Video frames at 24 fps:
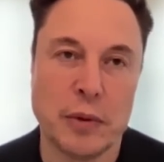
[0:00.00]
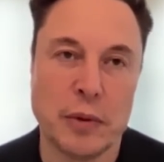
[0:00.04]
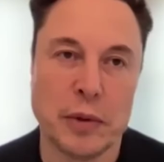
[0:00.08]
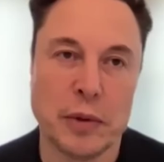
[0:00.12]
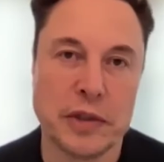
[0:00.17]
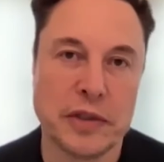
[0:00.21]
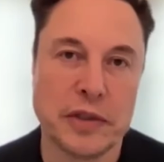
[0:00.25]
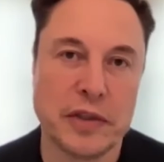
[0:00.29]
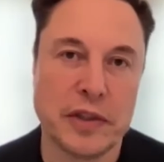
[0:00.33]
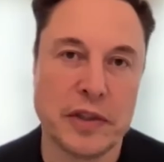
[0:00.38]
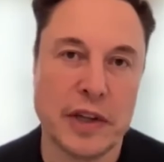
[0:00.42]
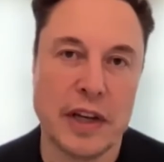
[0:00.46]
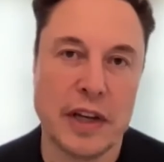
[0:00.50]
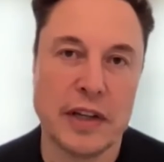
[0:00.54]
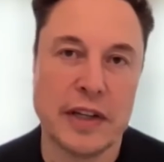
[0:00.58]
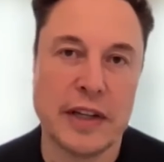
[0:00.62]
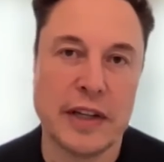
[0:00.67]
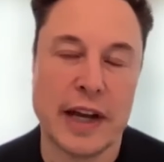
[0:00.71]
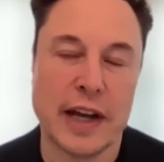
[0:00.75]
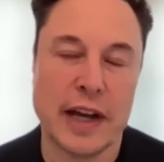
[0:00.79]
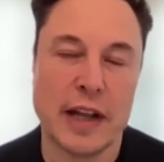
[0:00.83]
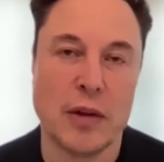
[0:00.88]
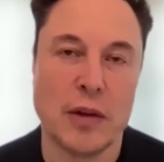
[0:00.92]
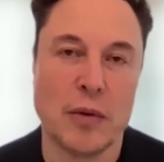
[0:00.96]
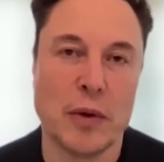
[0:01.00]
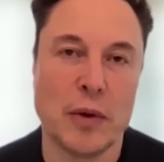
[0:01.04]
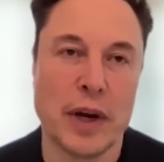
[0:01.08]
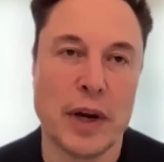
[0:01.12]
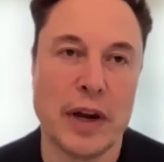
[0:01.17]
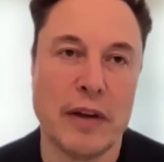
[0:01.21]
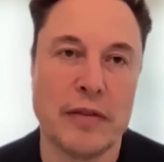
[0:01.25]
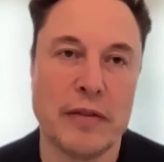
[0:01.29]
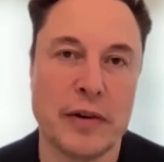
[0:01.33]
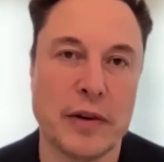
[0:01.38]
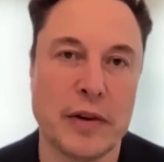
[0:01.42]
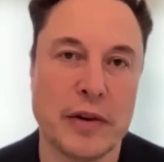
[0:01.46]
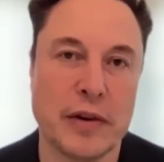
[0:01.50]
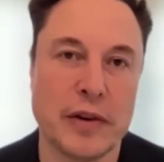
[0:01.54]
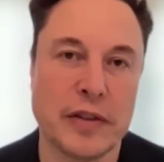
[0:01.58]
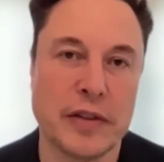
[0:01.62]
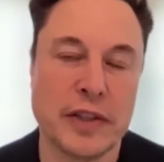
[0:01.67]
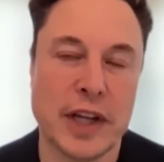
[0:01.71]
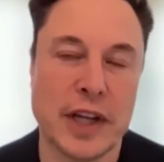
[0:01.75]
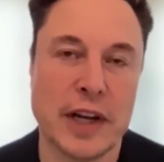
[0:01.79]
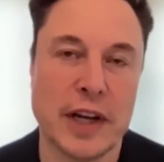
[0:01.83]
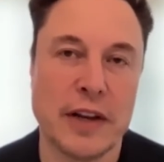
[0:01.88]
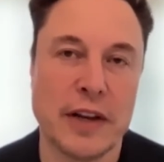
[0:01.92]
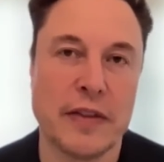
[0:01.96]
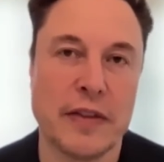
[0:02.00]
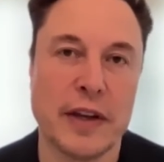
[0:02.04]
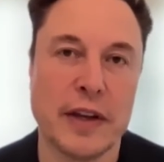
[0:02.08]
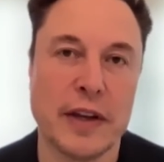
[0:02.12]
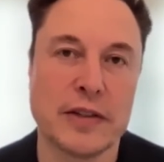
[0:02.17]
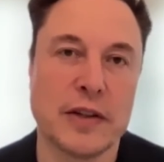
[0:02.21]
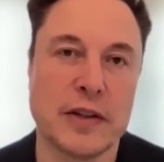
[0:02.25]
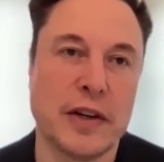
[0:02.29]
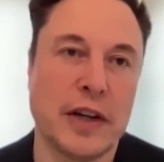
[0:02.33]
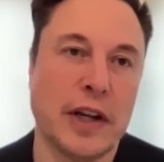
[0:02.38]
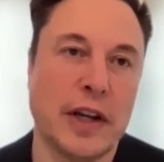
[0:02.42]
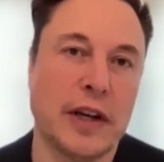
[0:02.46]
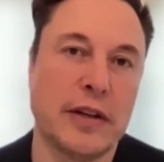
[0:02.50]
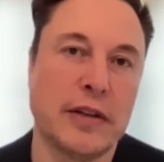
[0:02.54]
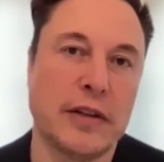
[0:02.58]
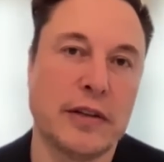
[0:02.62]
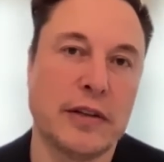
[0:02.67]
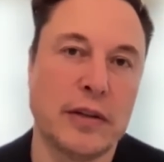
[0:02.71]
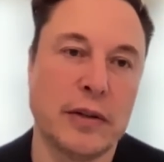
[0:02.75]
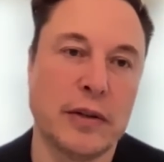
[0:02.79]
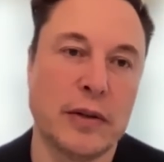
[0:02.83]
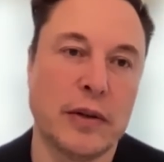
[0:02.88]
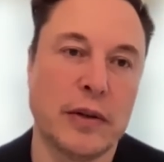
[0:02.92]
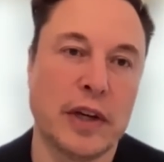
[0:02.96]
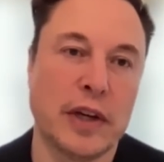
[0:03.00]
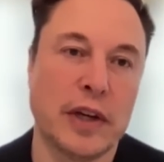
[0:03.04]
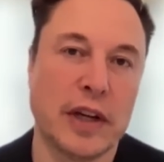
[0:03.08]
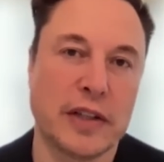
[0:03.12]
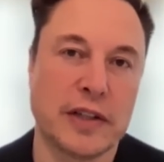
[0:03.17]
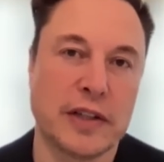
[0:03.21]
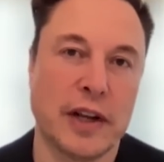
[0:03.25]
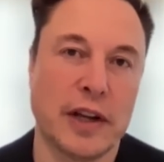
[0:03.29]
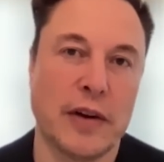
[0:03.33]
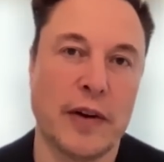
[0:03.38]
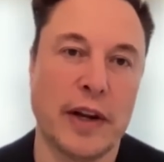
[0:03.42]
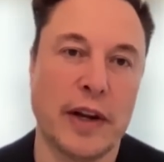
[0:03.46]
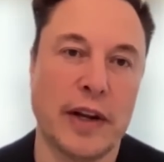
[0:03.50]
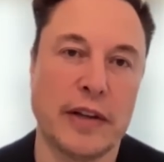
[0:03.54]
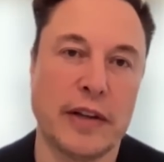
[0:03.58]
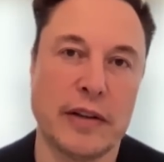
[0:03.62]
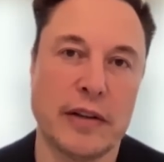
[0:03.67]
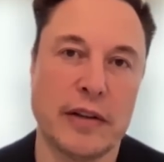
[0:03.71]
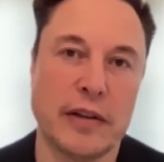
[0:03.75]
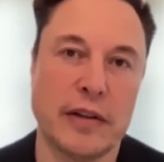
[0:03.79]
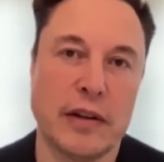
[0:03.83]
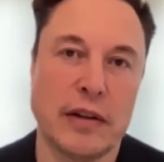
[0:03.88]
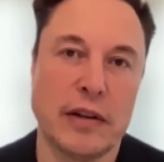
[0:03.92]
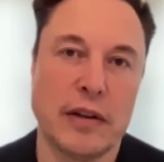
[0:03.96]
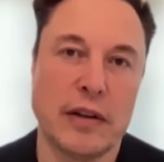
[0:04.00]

We'll just tackle whatever set of things are needed to accelerate